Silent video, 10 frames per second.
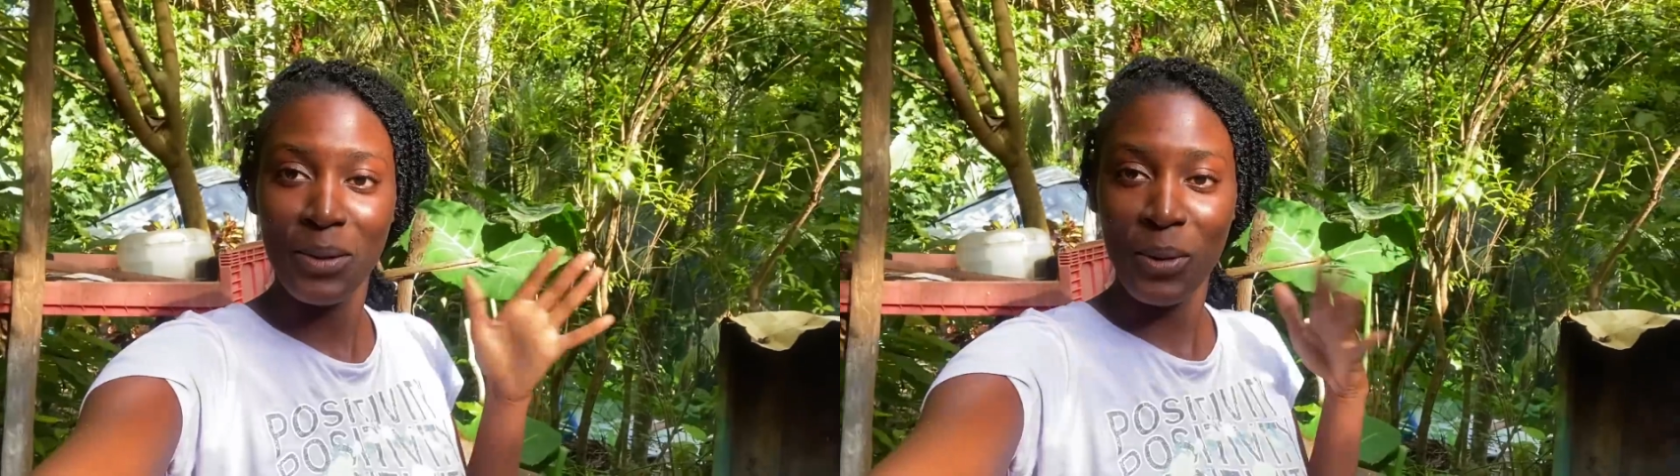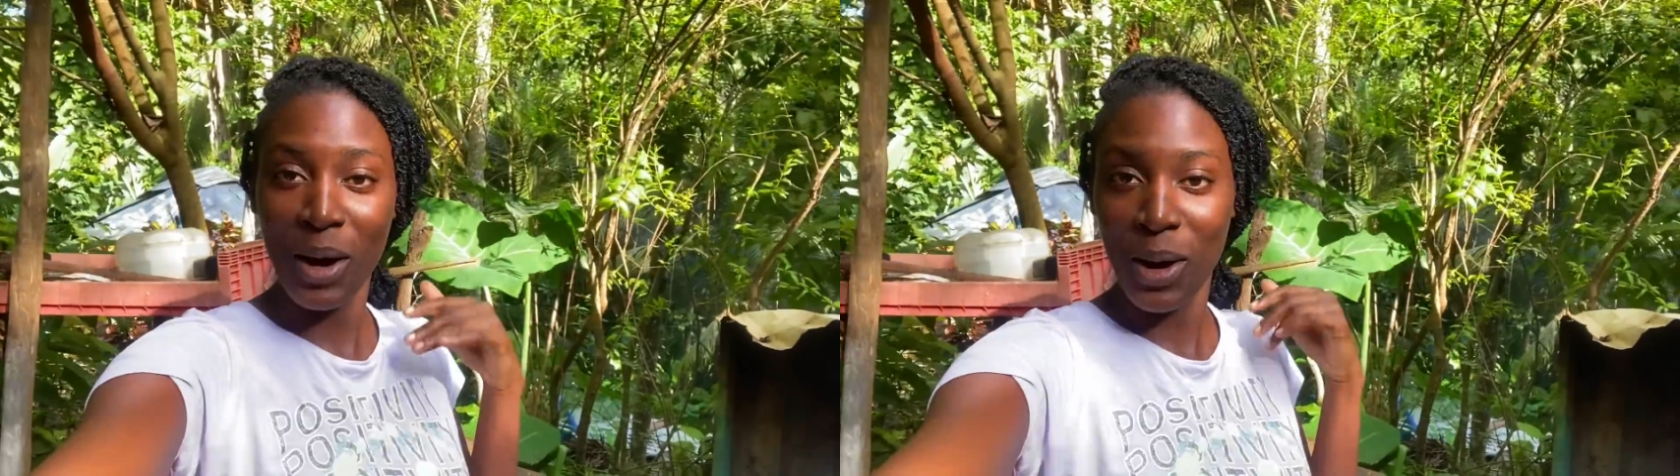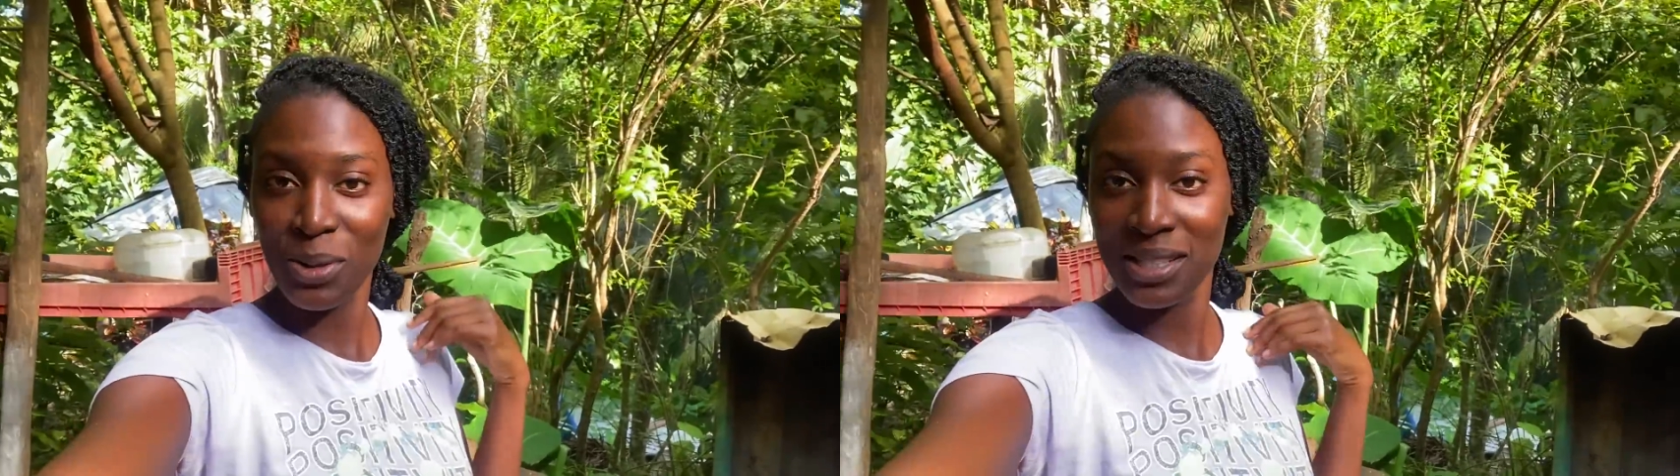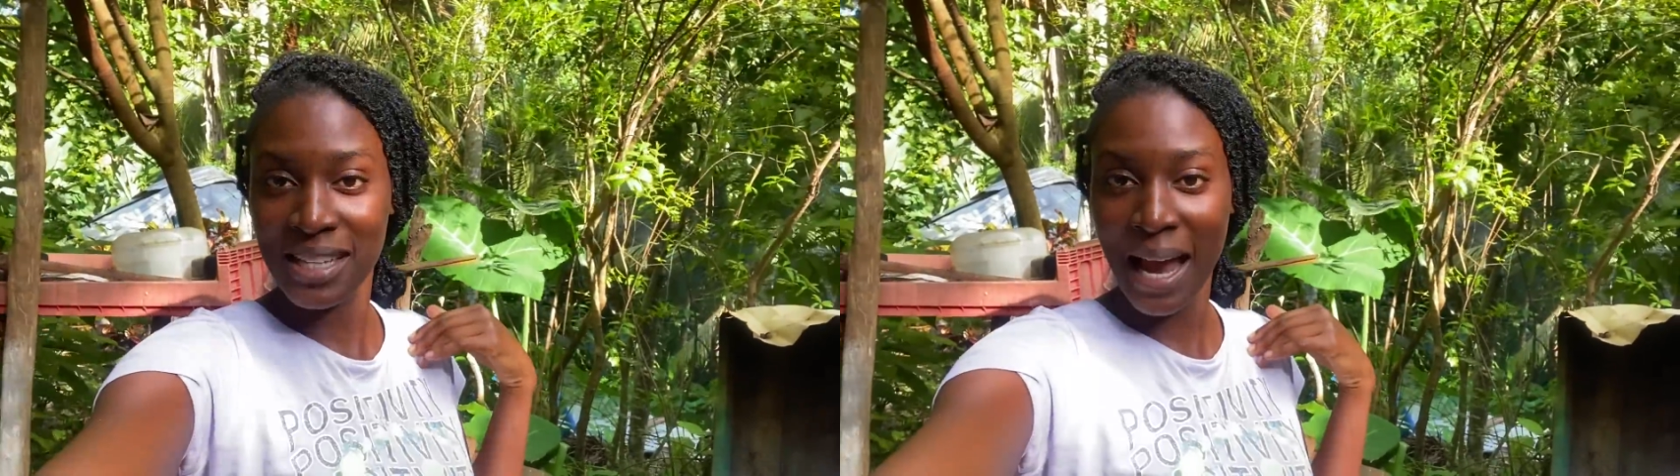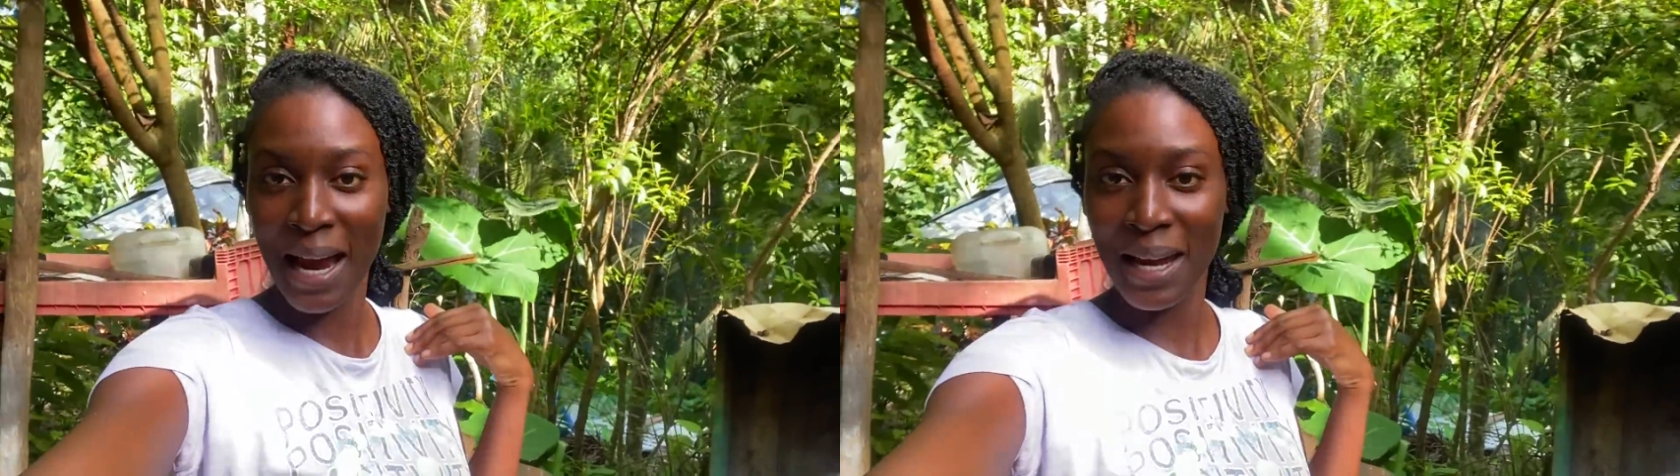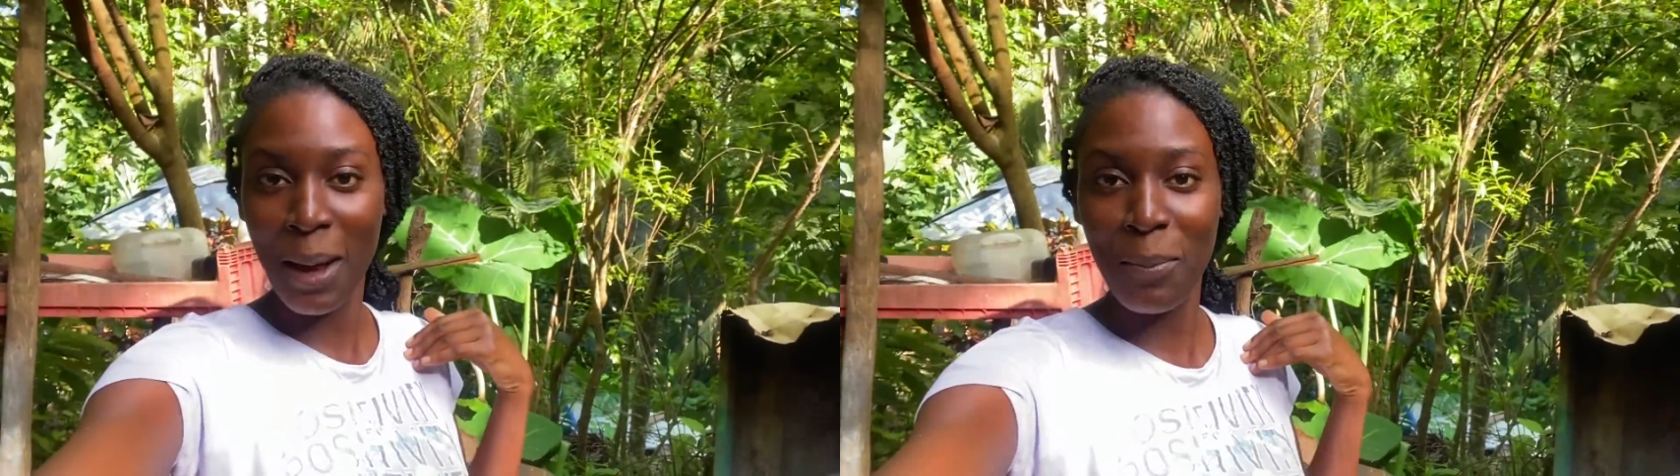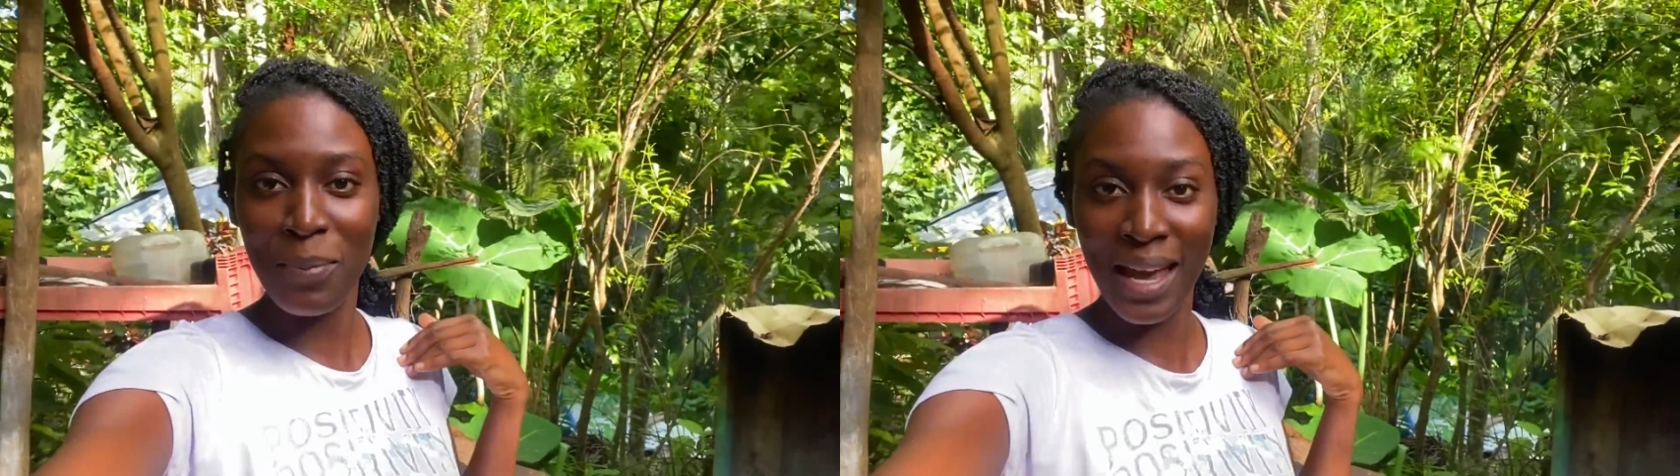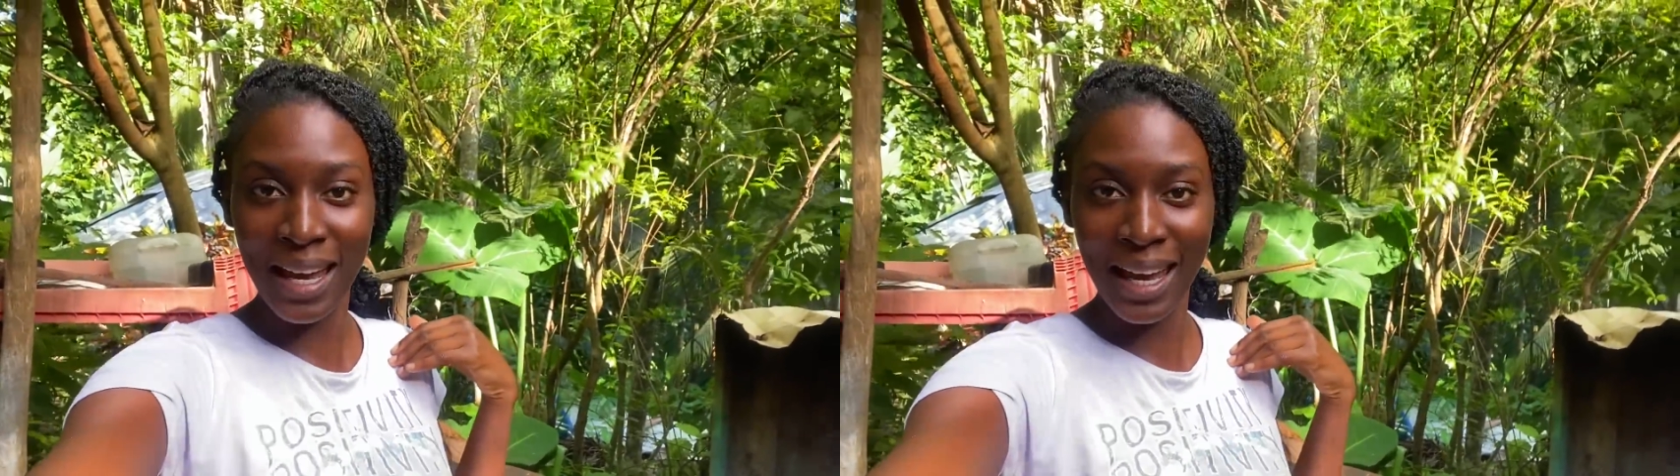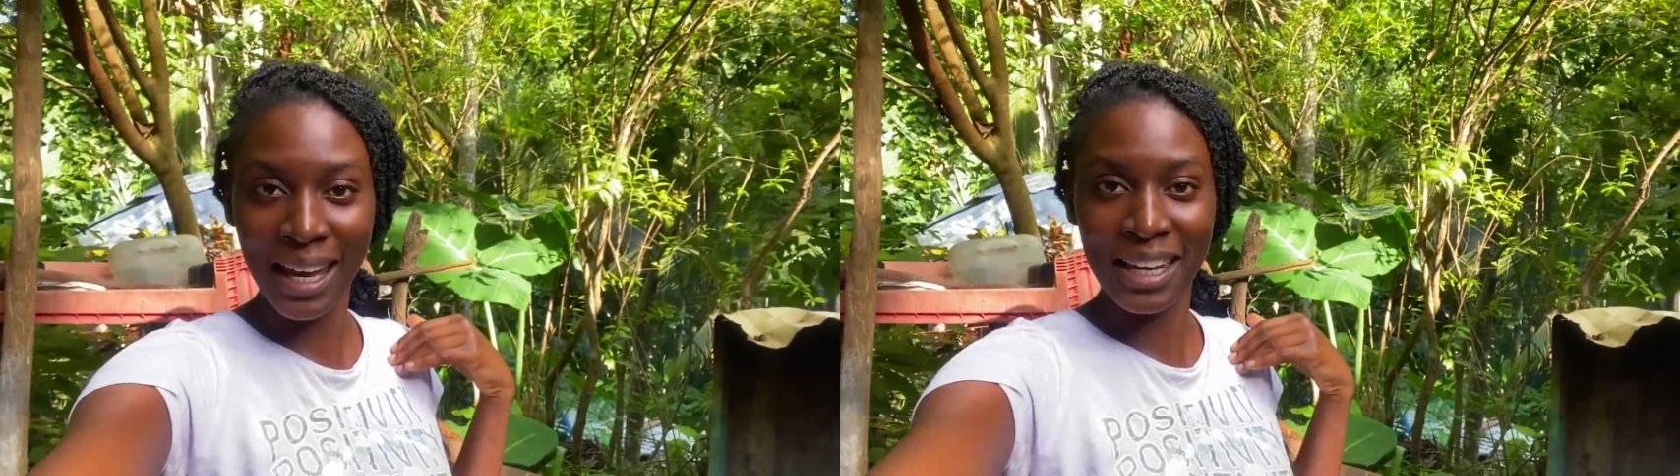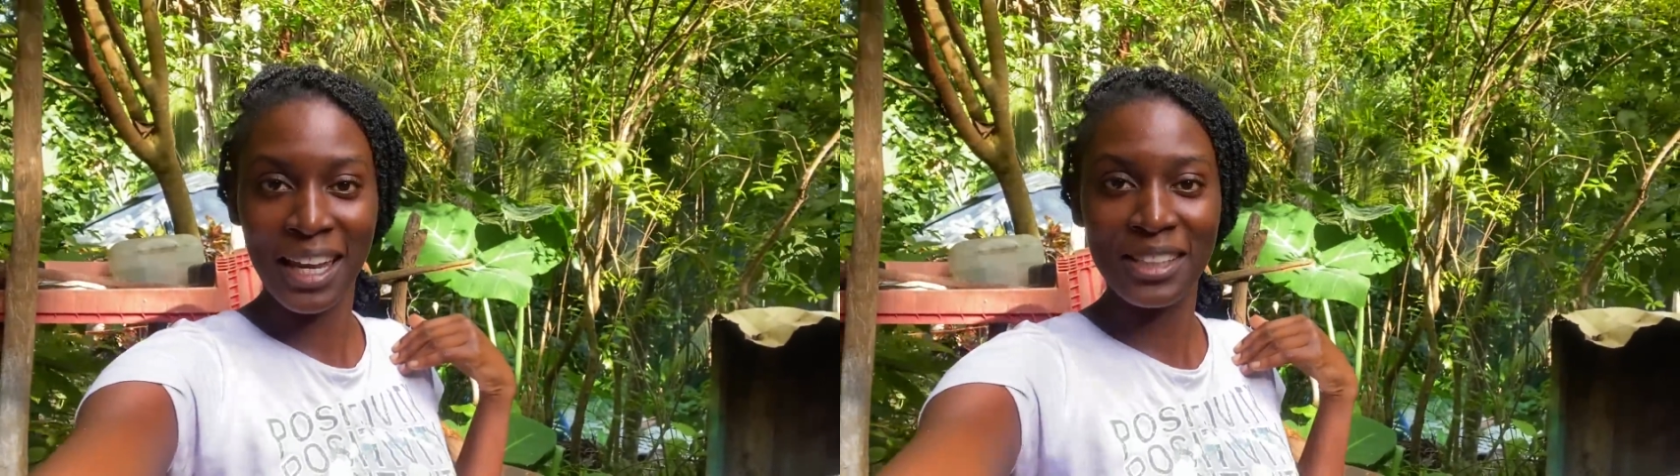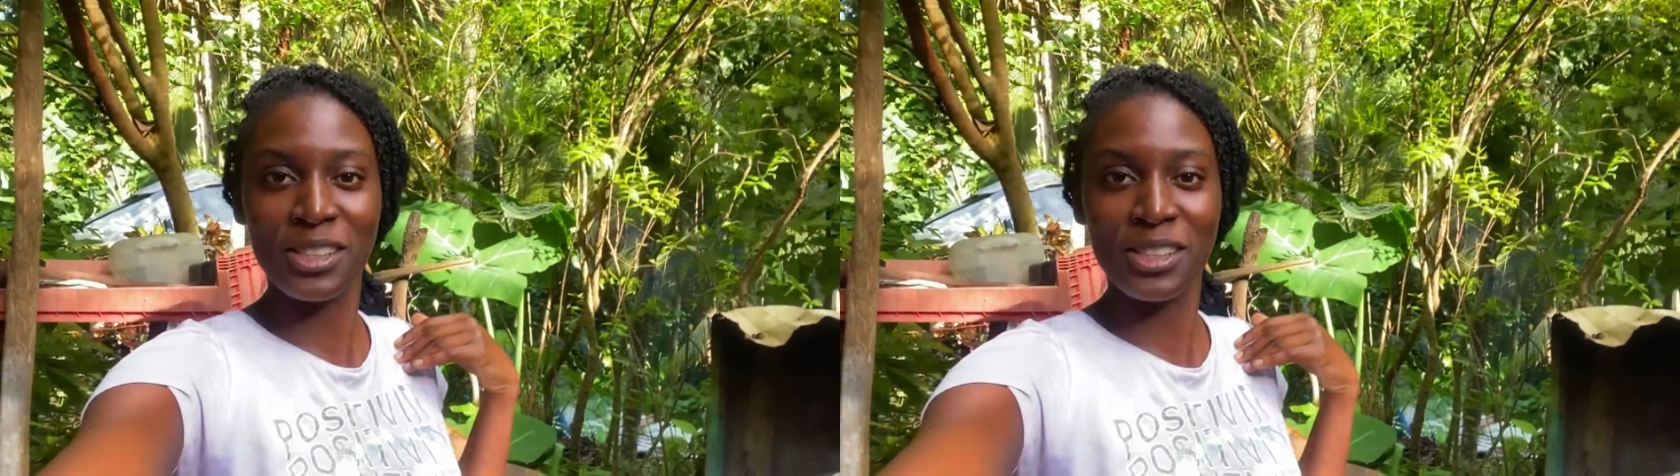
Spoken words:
We're outside baking